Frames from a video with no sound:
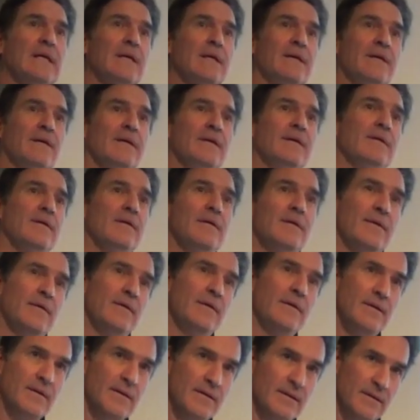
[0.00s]
Were you
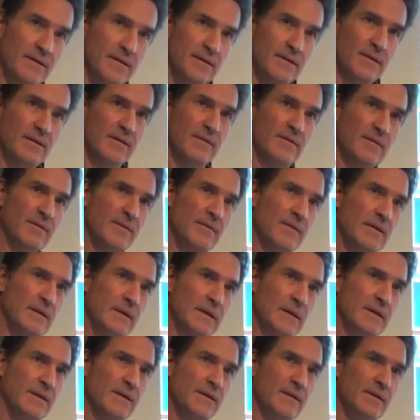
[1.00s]
painting from the
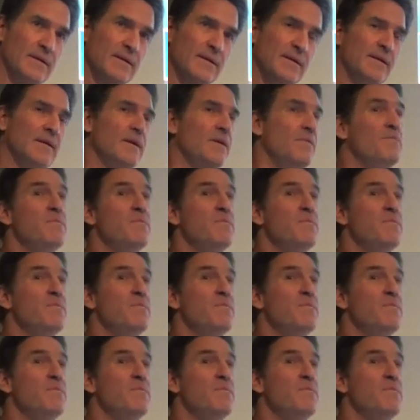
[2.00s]
beginning?